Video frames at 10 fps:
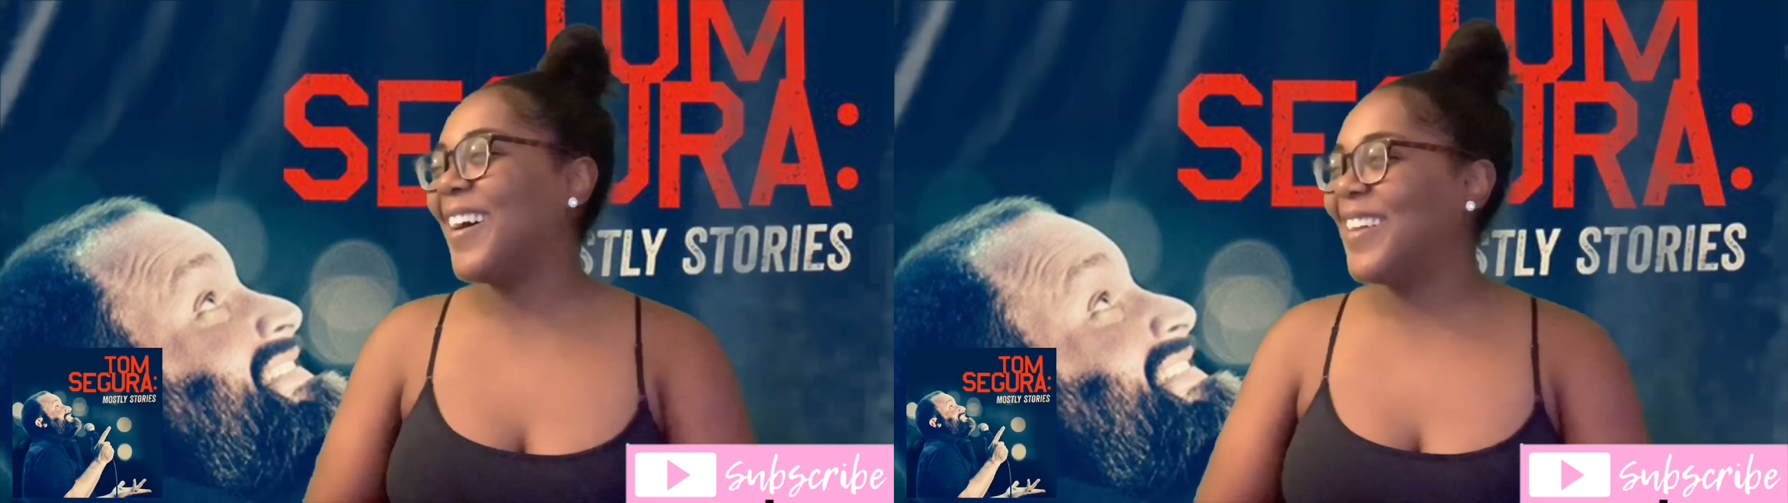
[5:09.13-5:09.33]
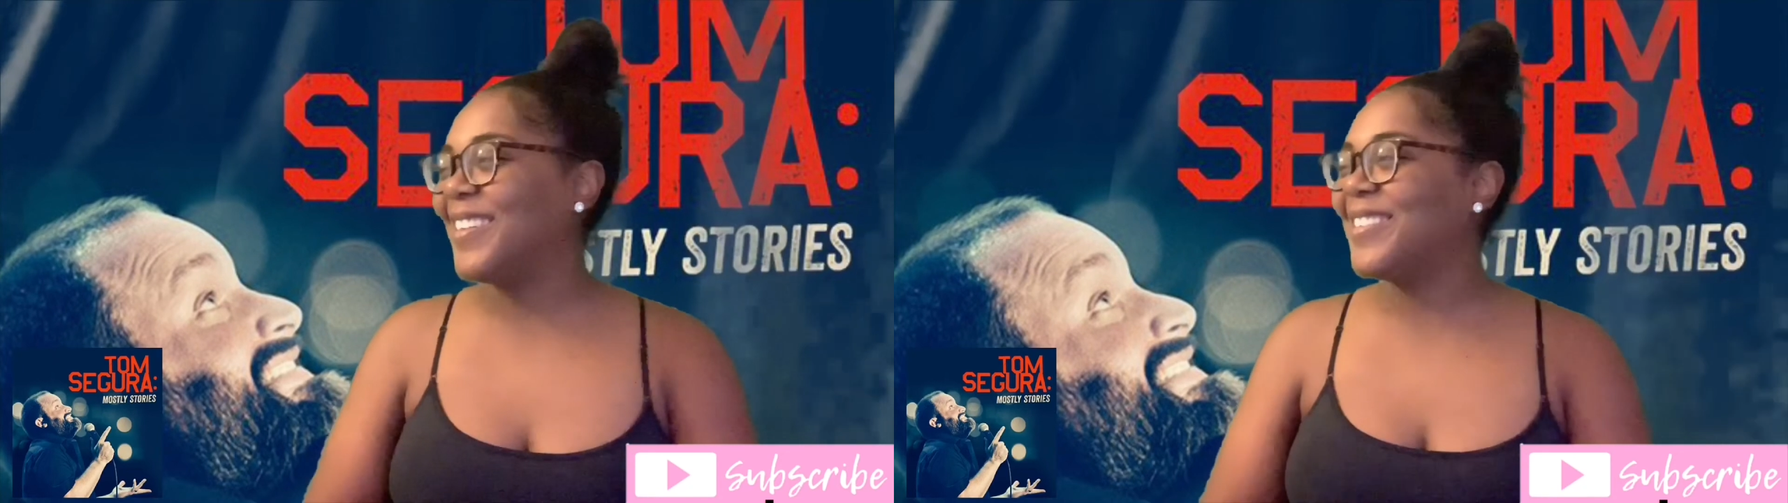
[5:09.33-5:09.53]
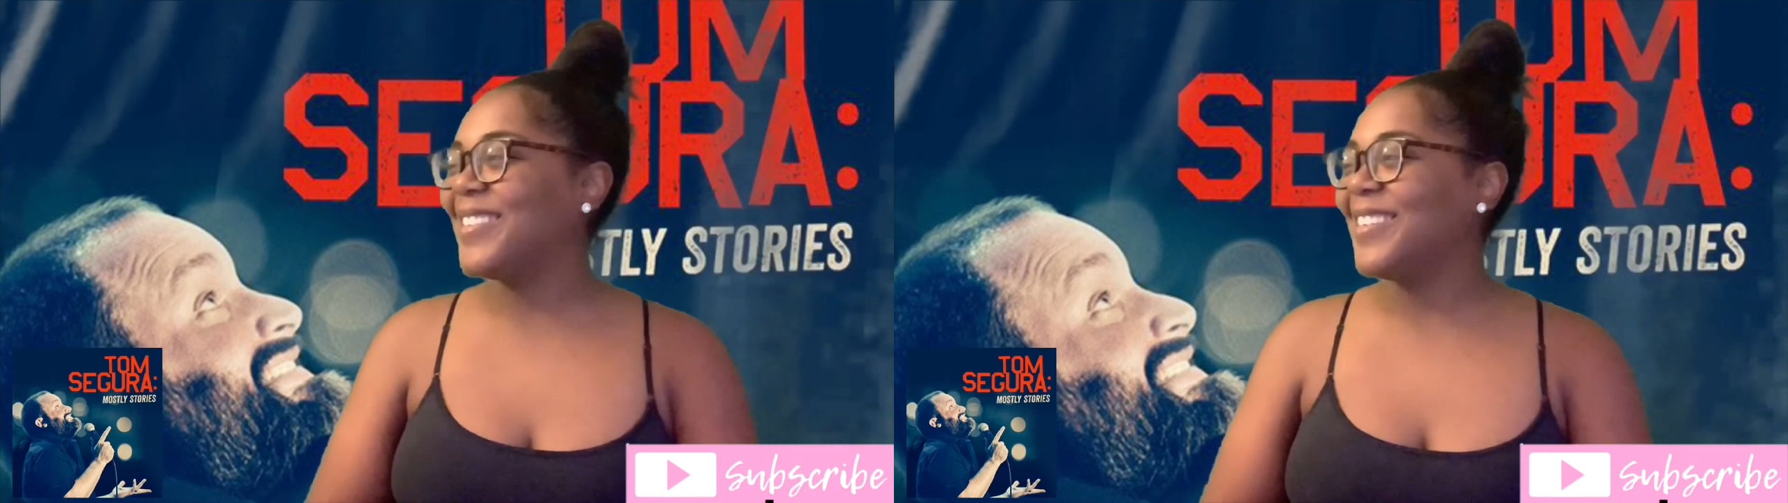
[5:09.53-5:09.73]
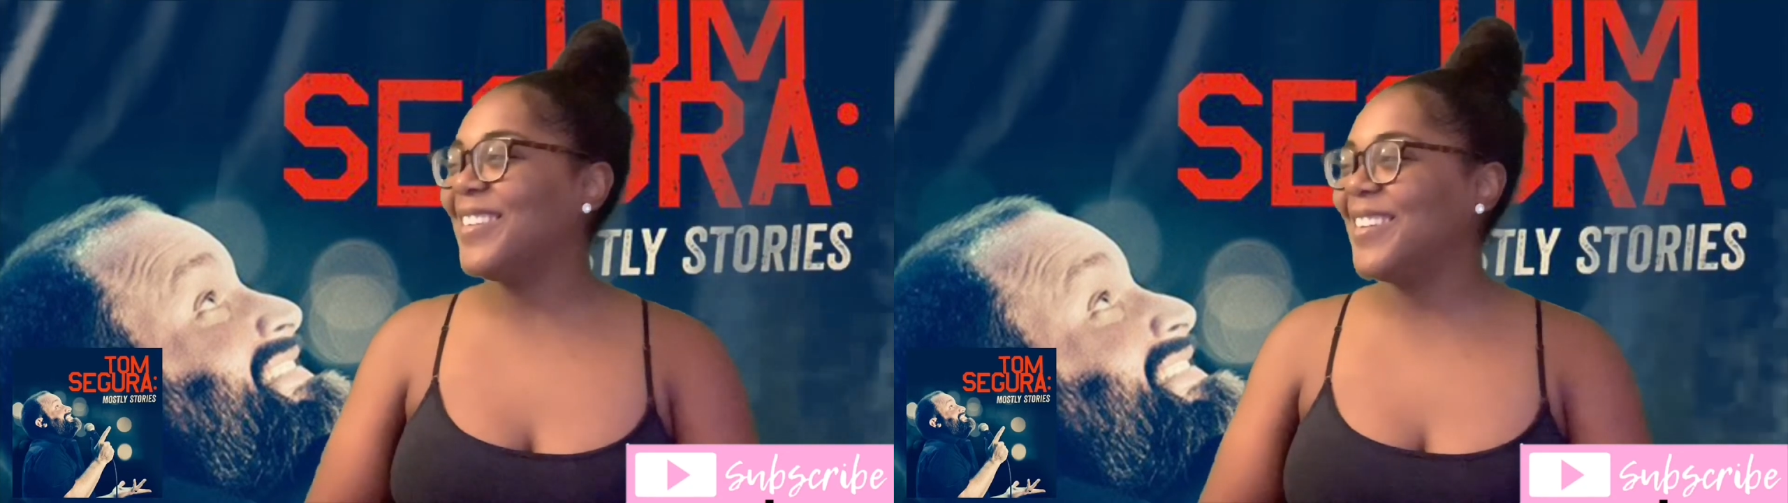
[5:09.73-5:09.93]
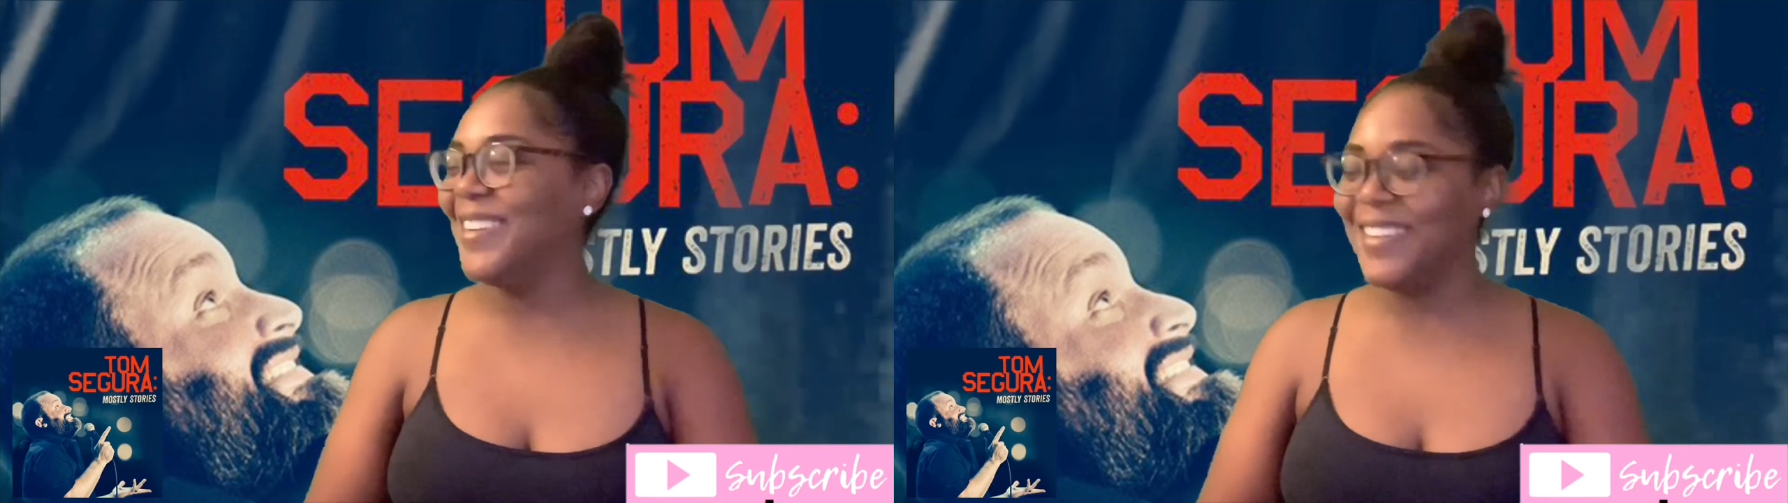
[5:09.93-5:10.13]
I'll be driving, I'll be
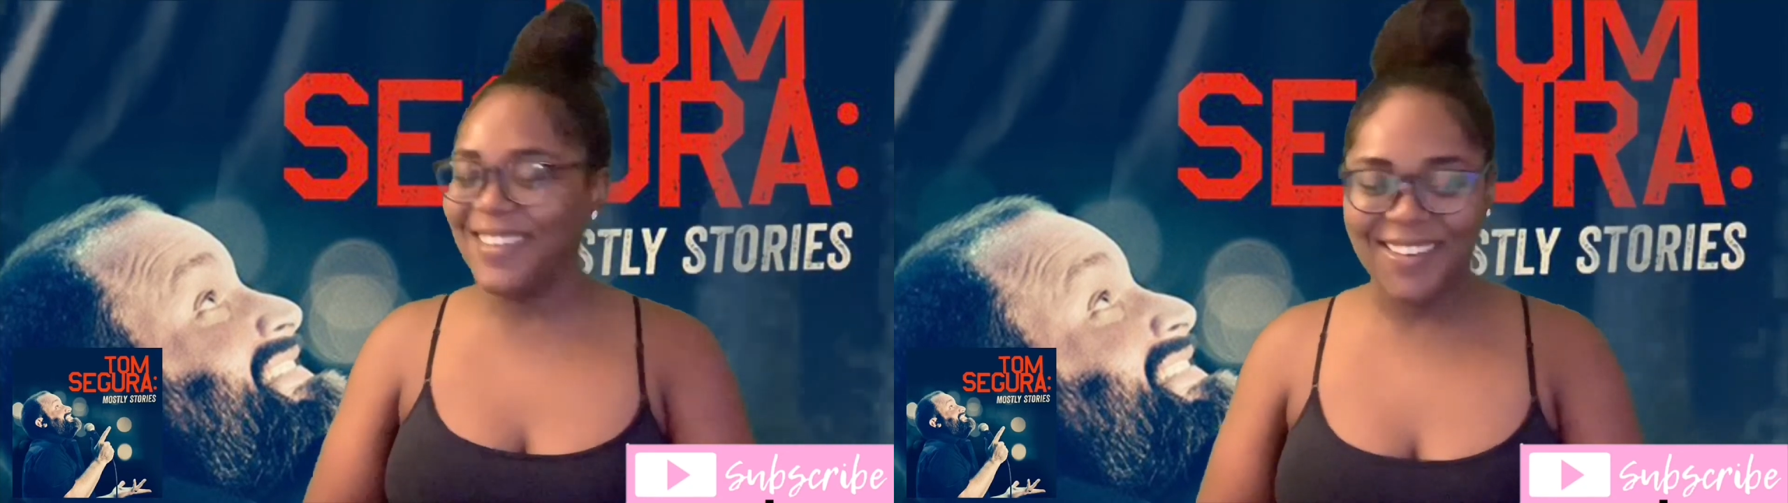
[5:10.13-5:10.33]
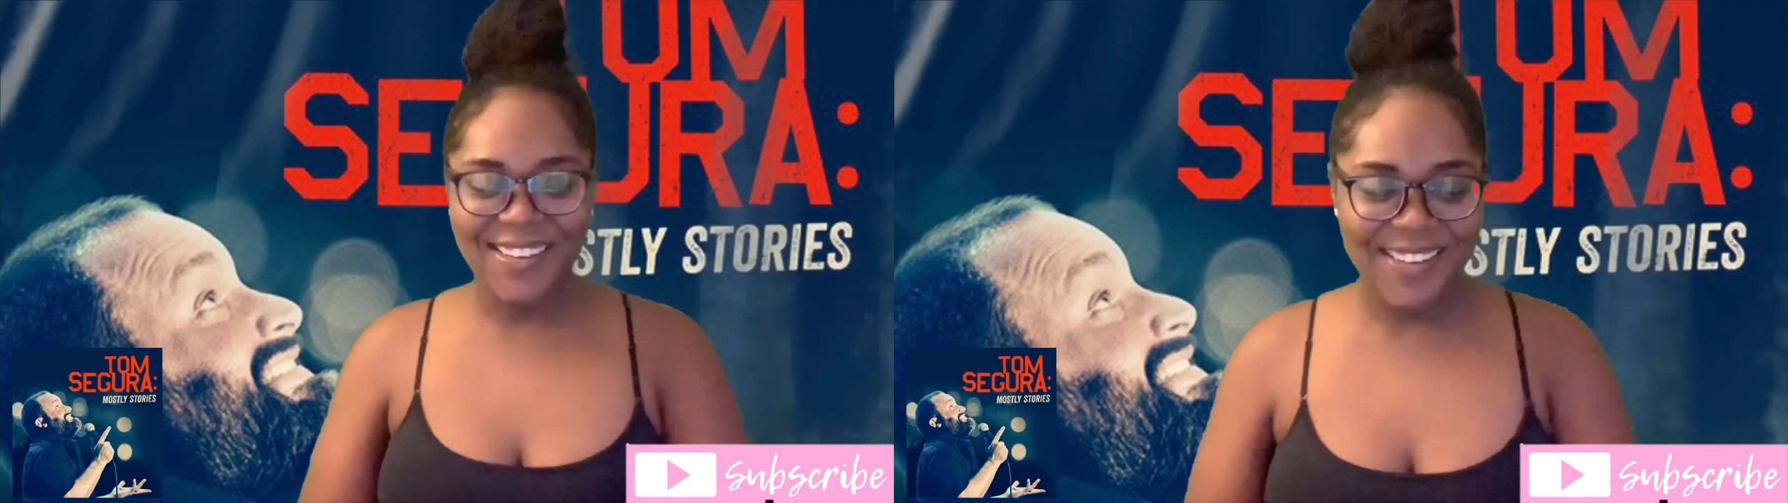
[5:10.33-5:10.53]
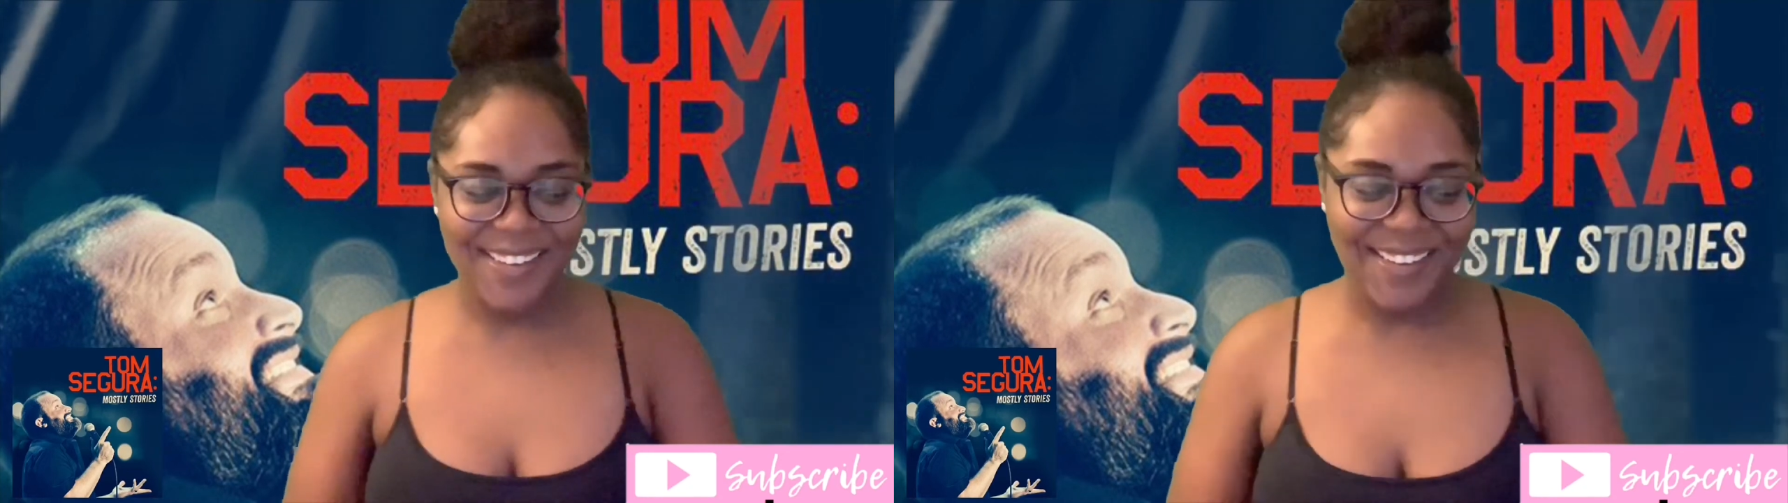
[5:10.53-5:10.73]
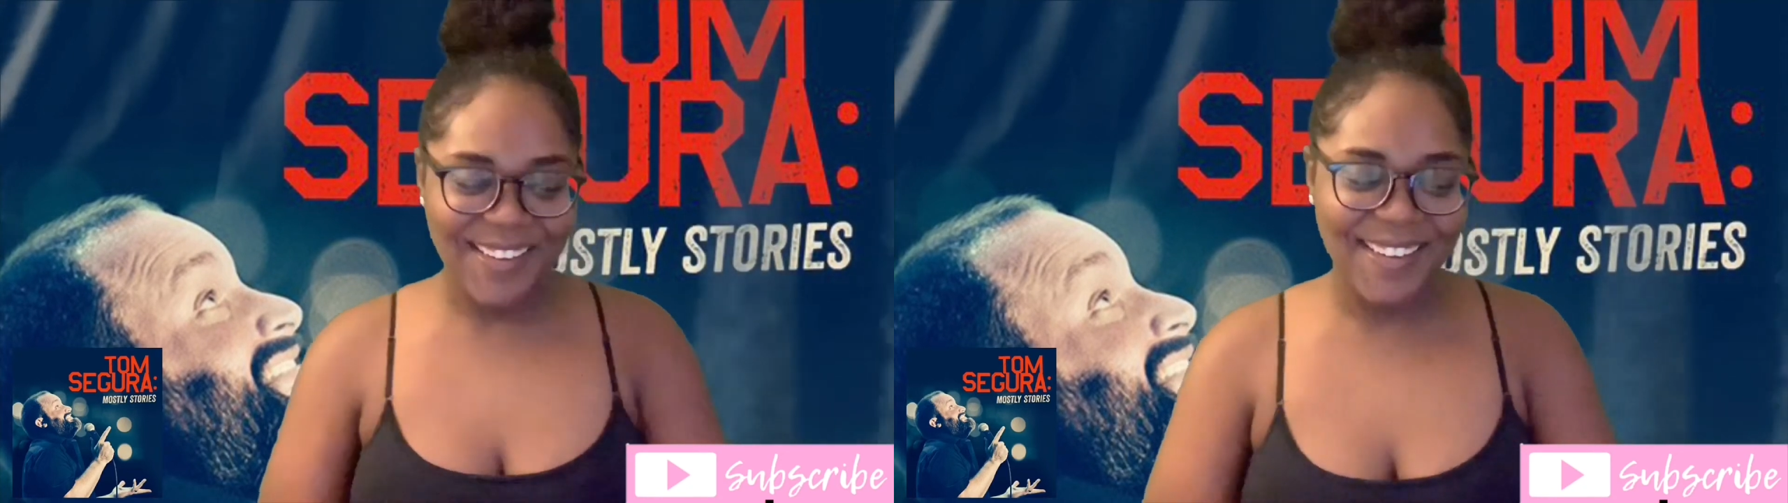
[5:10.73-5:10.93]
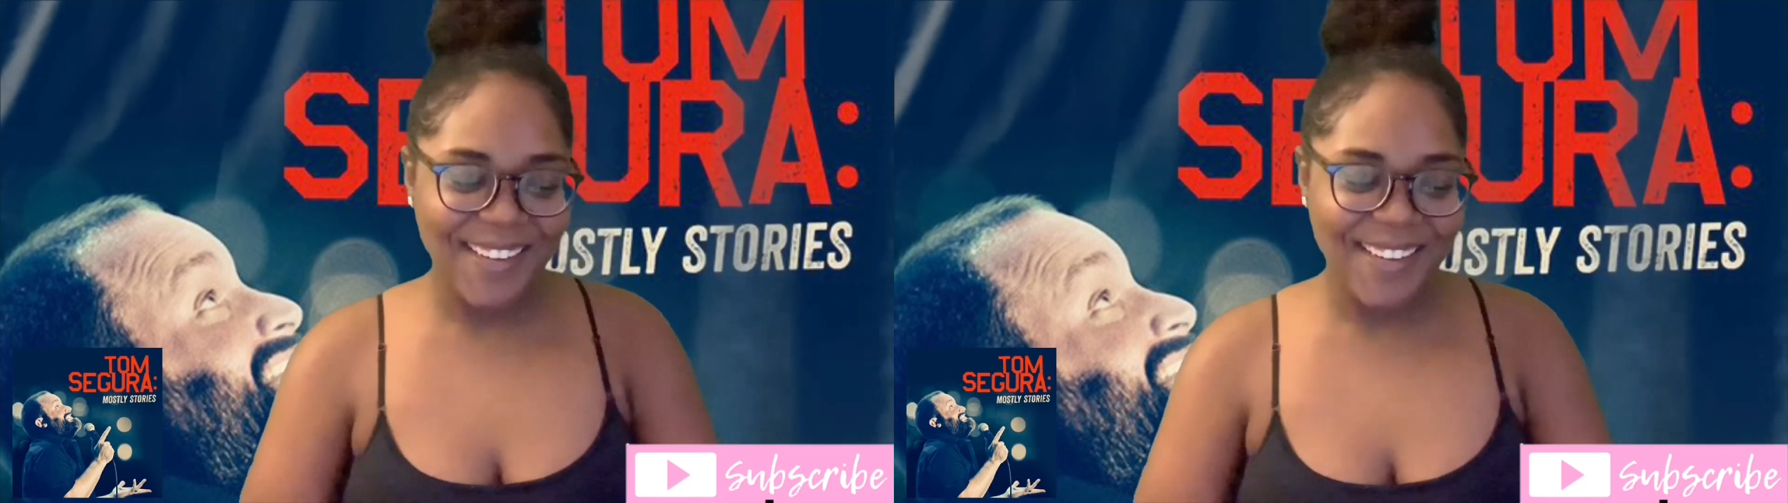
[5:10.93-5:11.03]
like, oh.